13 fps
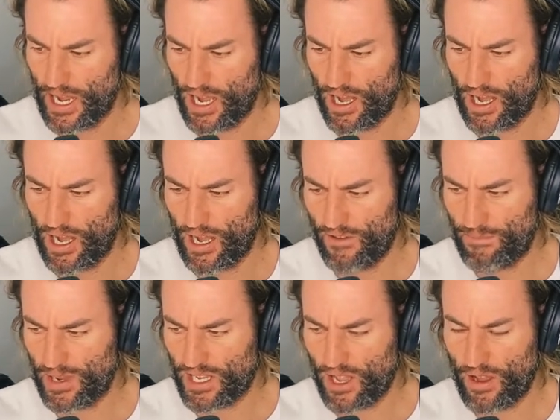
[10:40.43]
Now,
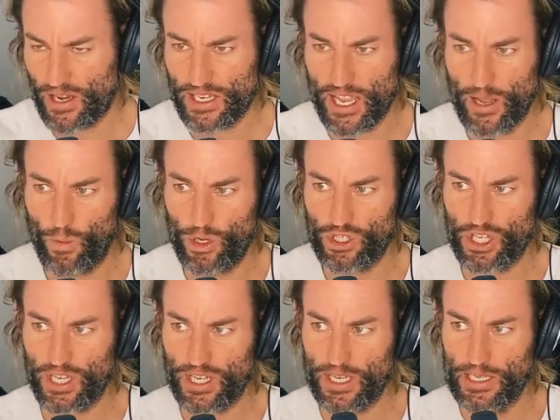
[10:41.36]
I've been going down
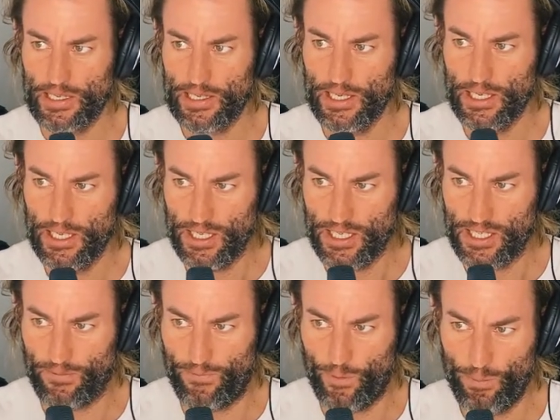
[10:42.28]
watching
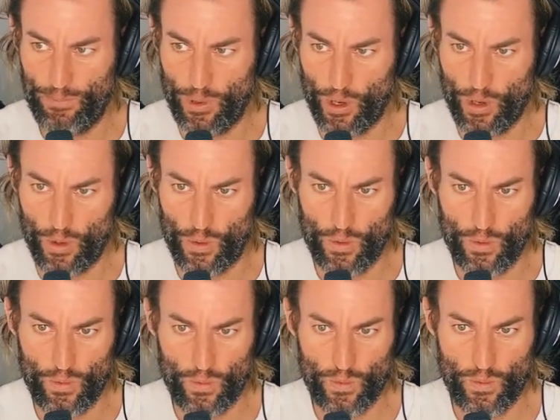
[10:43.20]
some
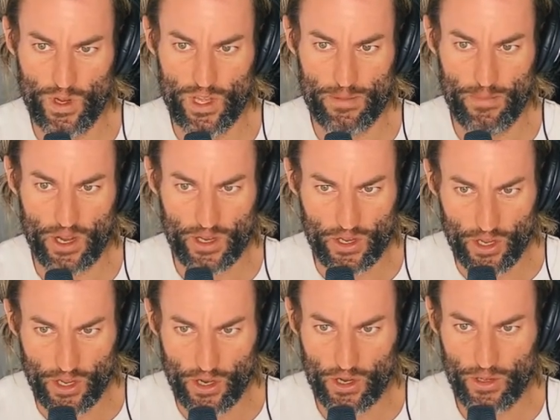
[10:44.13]
football with my
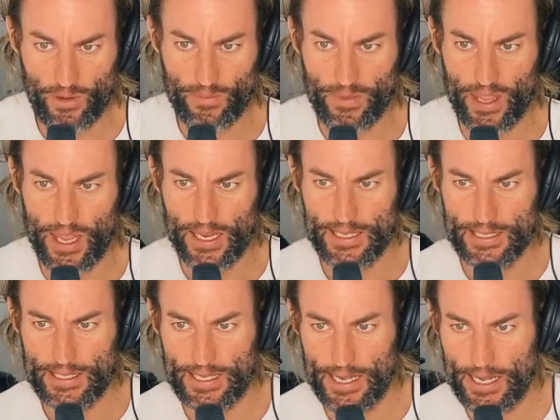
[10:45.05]
girl,
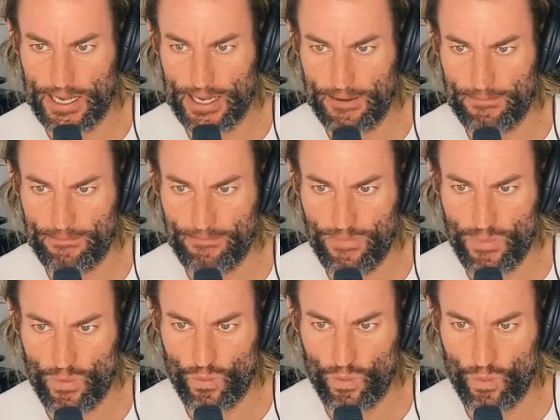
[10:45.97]
and
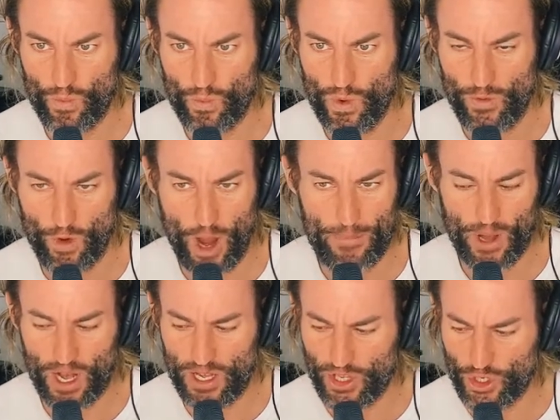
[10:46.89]
we're
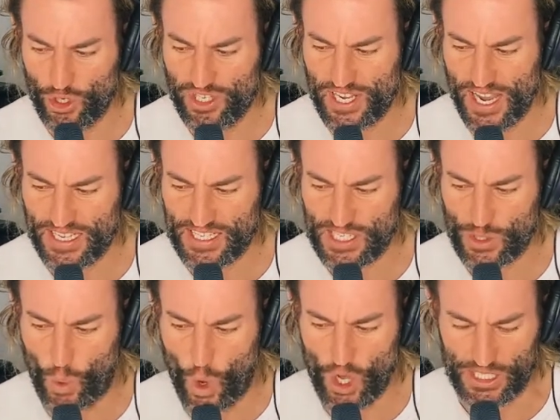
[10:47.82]
right behind the Newtown
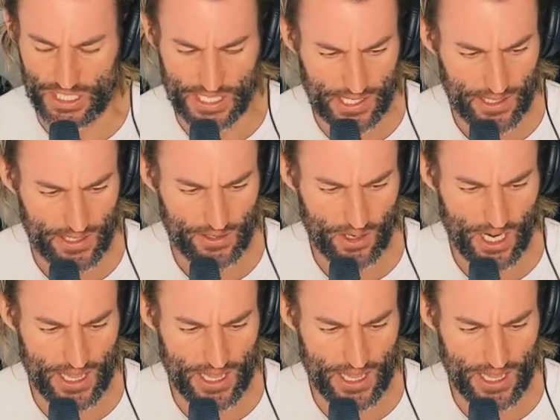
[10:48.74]
Swans.